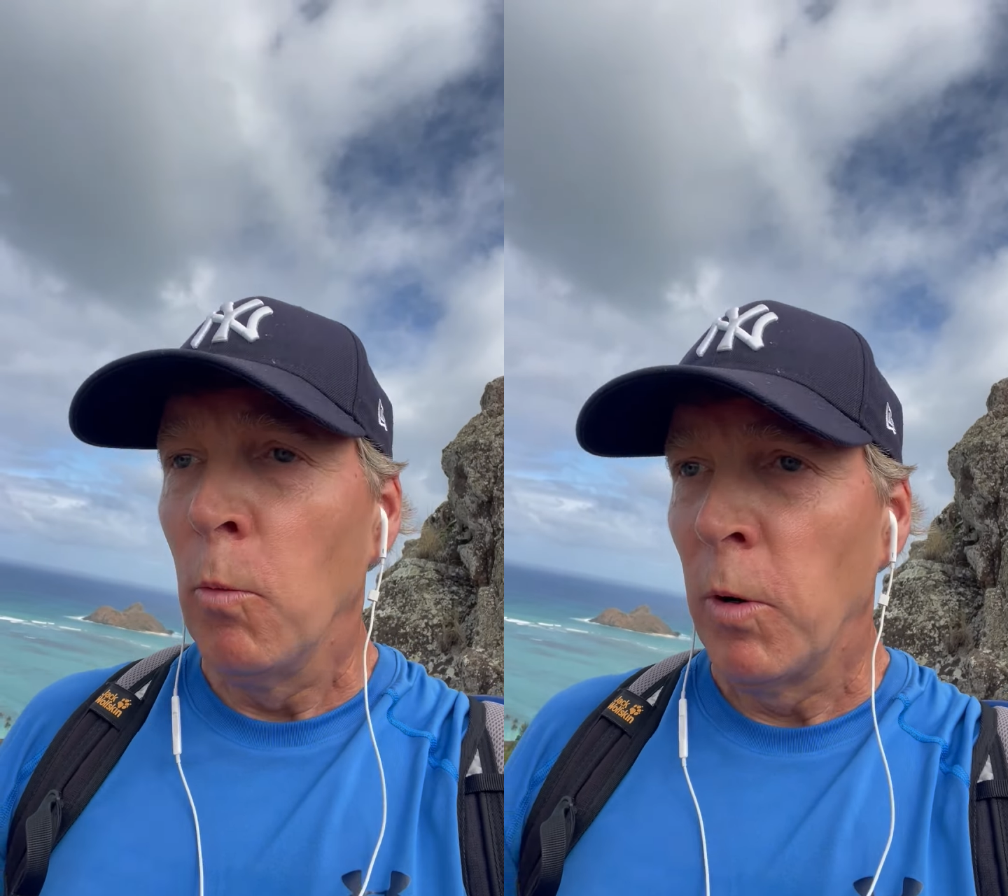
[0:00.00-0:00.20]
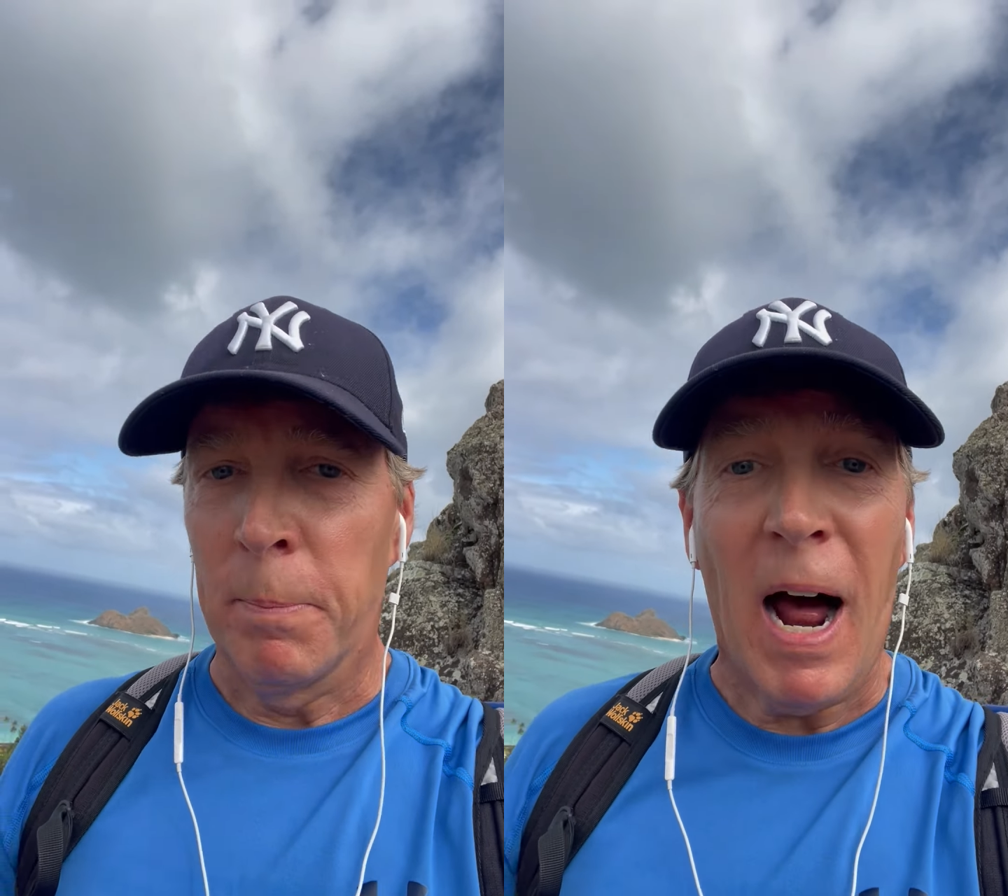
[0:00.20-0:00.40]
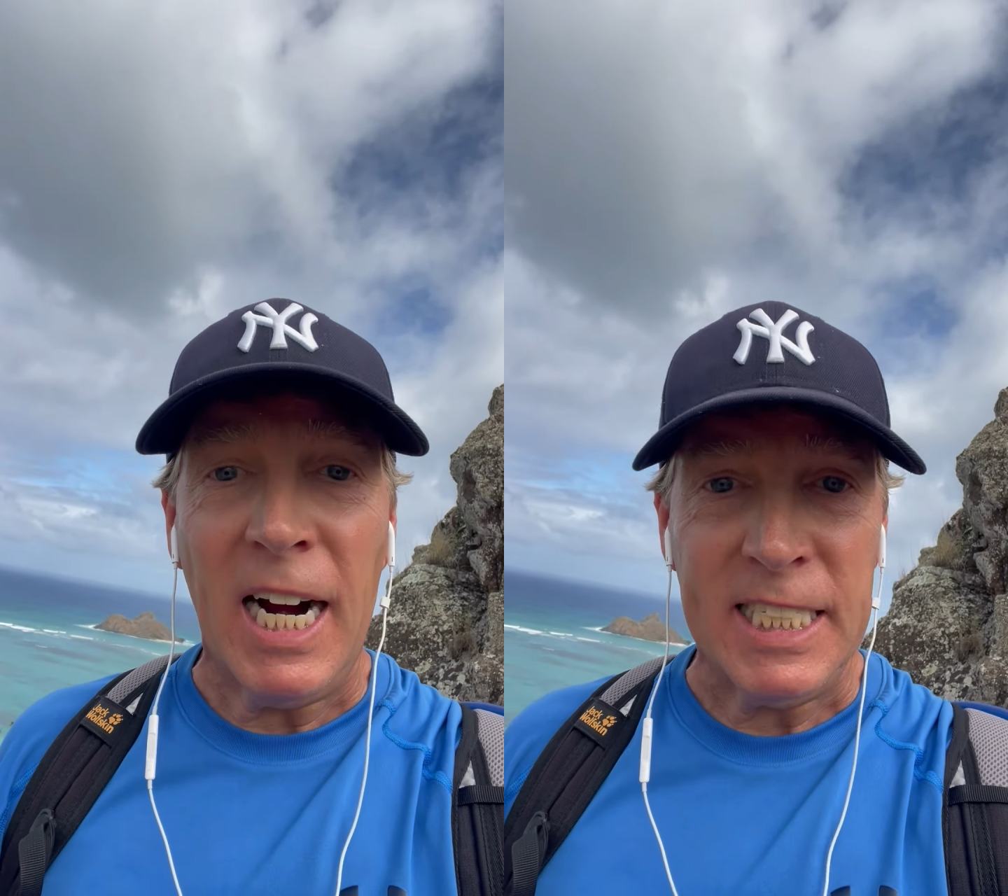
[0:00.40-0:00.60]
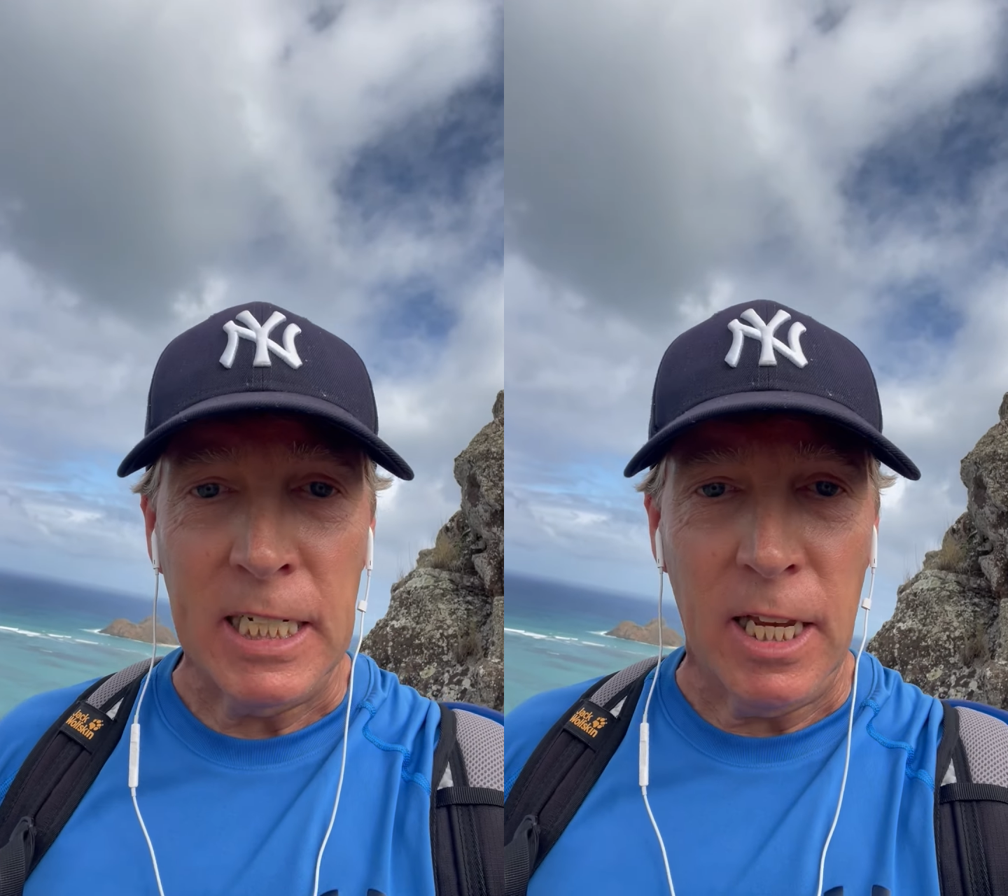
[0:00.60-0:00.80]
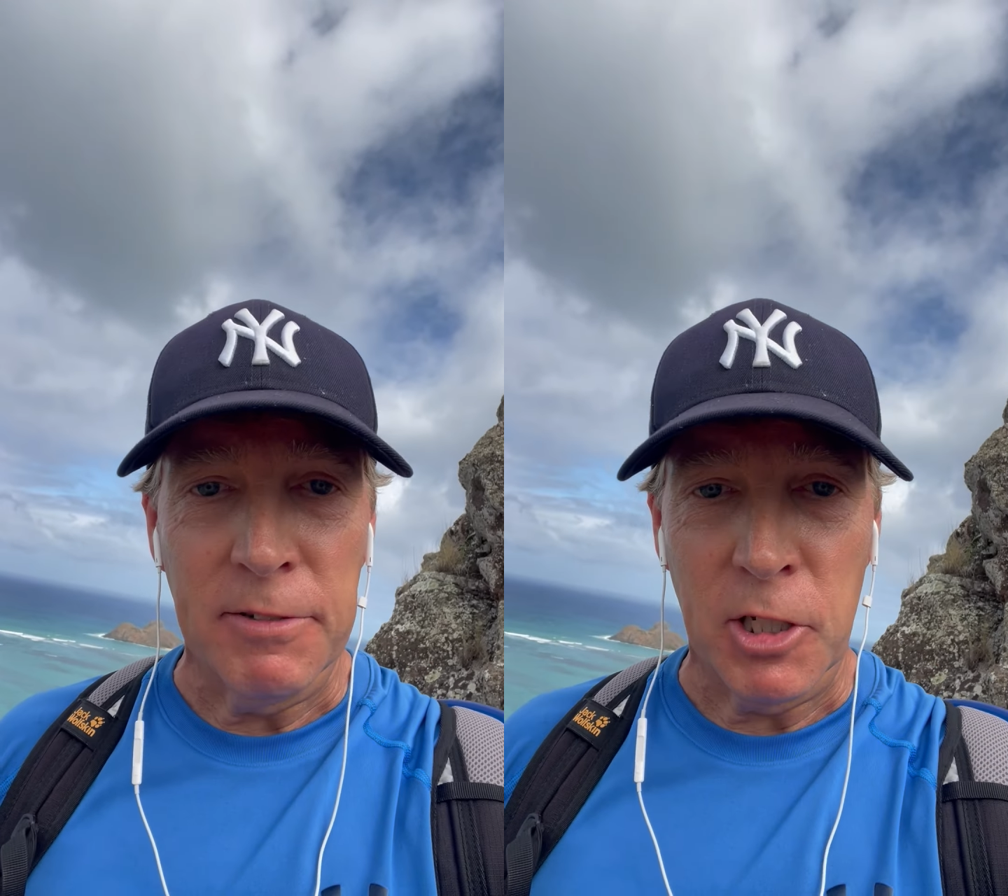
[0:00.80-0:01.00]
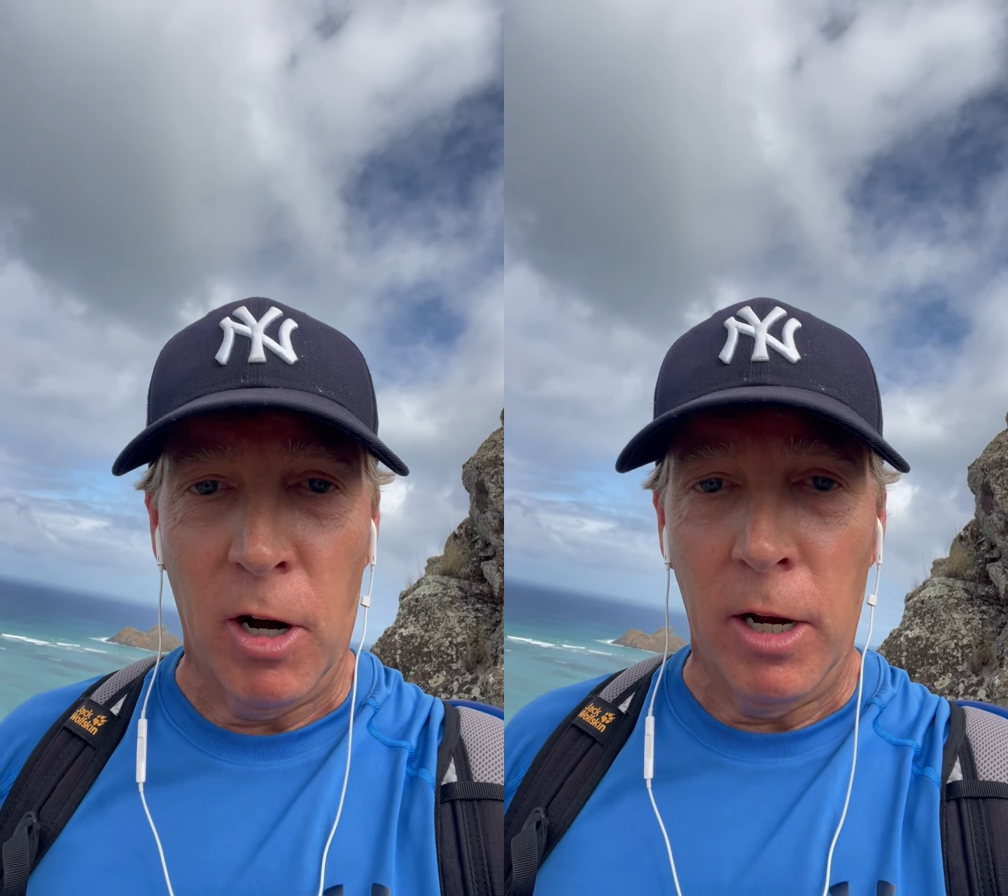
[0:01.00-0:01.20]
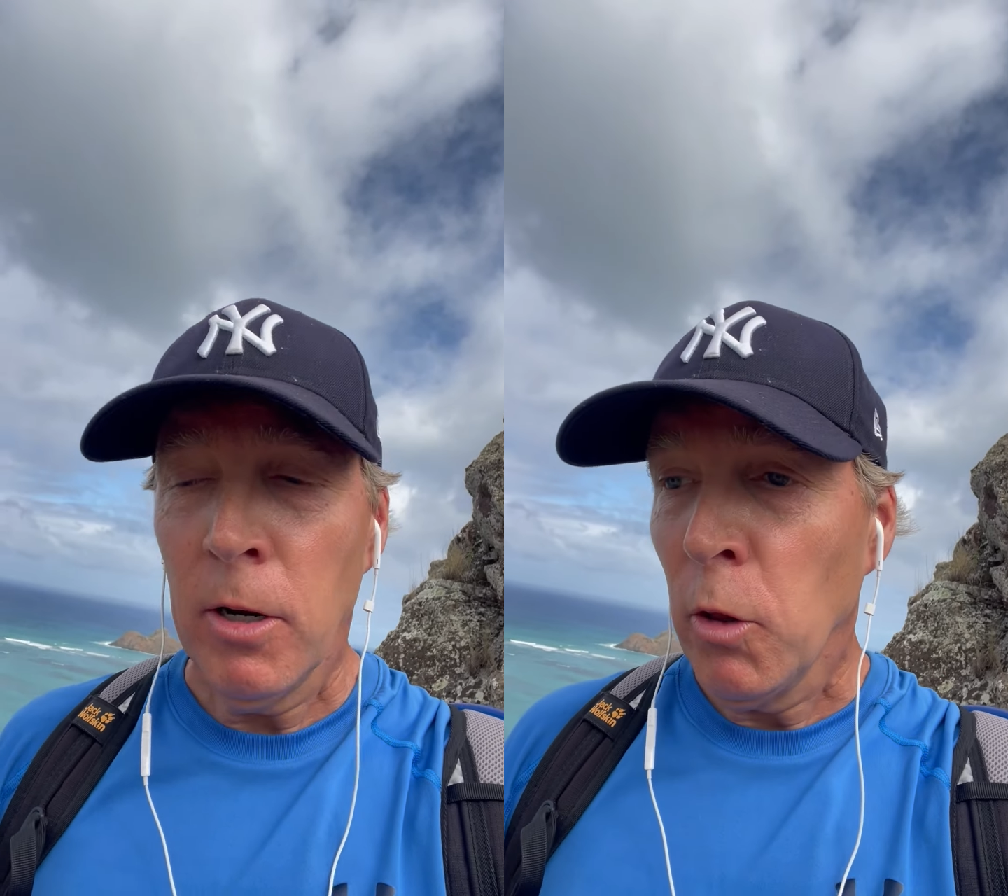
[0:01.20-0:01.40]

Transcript: with boxing gloves on.